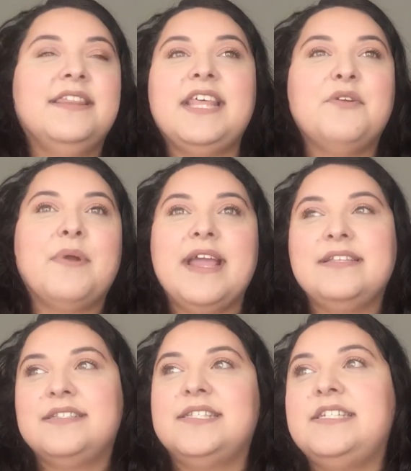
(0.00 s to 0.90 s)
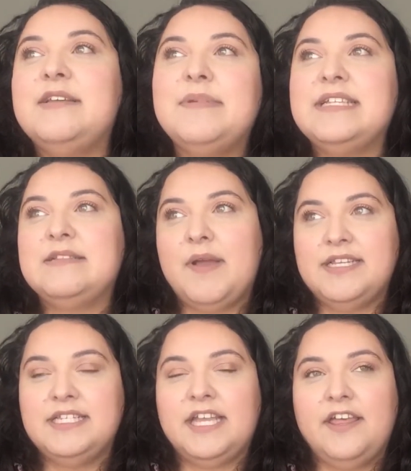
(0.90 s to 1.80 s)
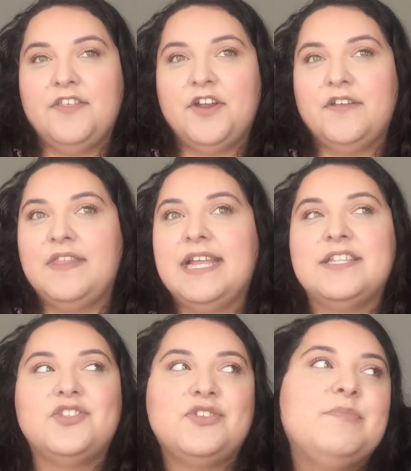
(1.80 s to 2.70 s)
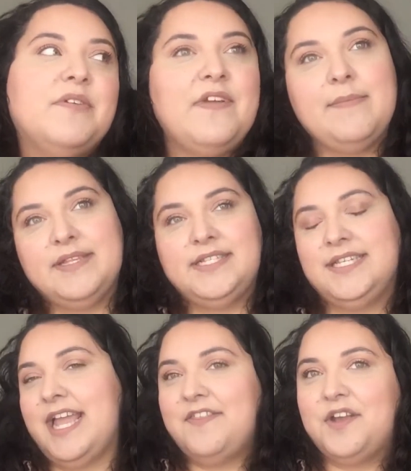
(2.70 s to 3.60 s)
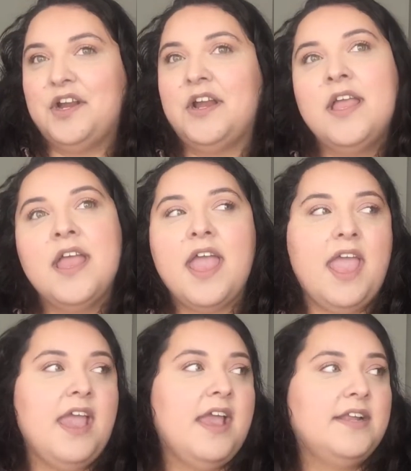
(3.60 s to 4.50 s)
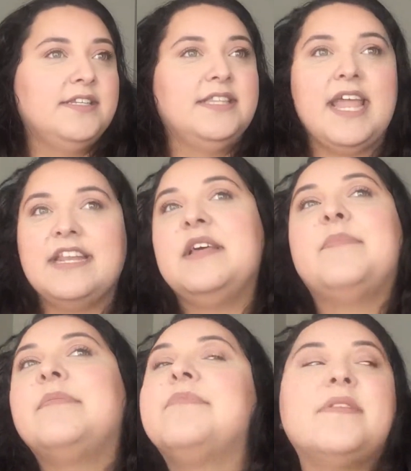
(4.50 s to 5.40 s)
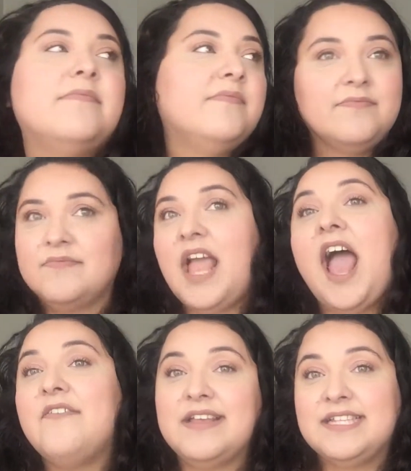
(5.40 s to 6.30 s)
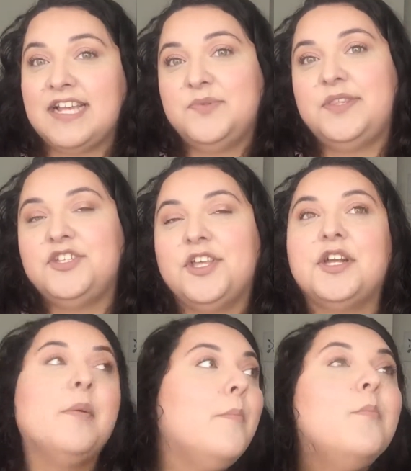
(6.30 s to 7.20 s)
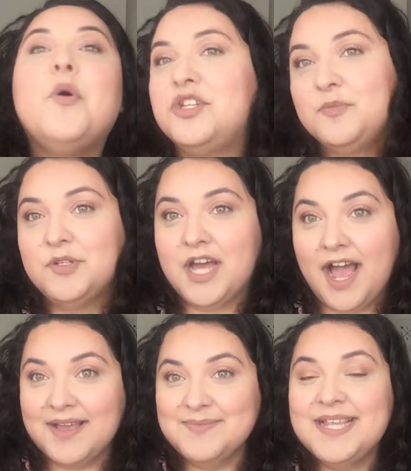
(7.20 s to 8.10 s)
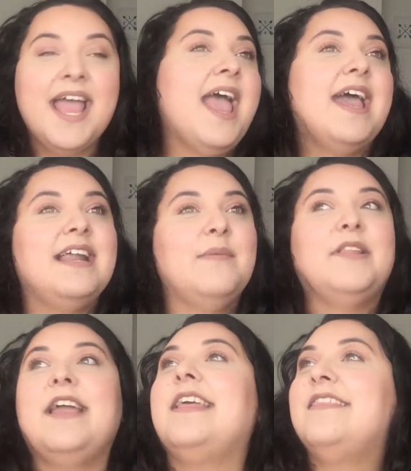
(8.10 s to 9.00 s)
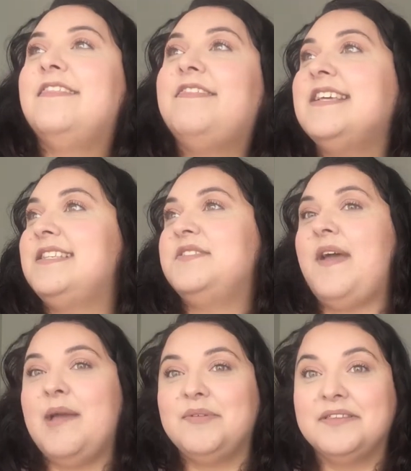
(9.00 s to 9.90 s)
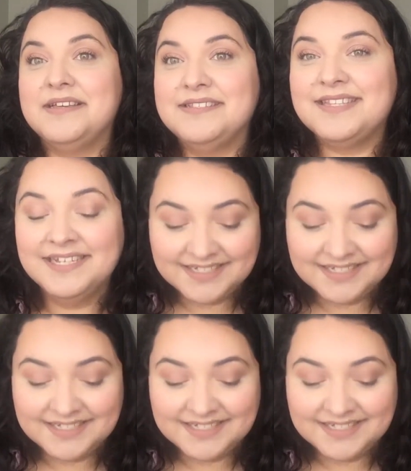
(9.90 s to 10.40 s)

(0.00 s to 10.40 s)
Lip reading: They write steamy smut together, they get super famous together, and they end up having sex with each other multiple times. And I'm like, this is fabulous.